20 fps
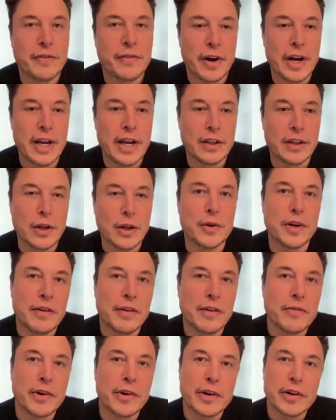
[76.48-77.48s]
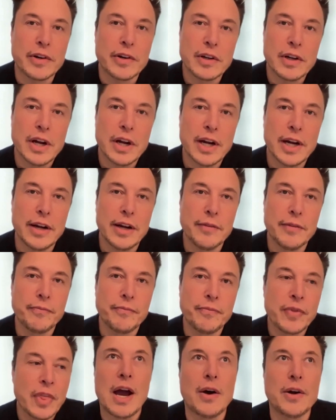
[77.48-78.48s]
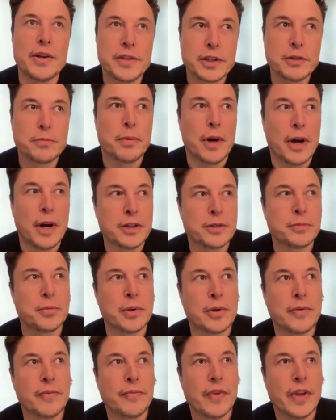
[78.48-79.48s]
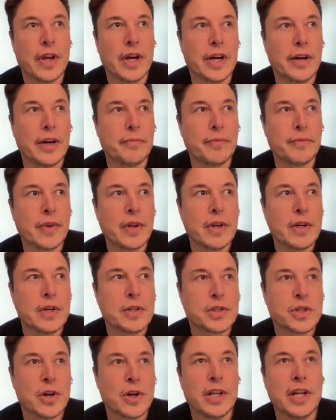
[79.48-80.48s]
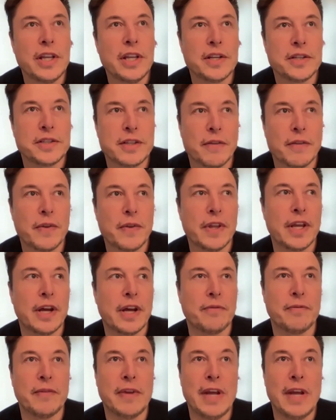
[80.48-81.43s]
very low number. Um, how is this possible? Um, surely there's something that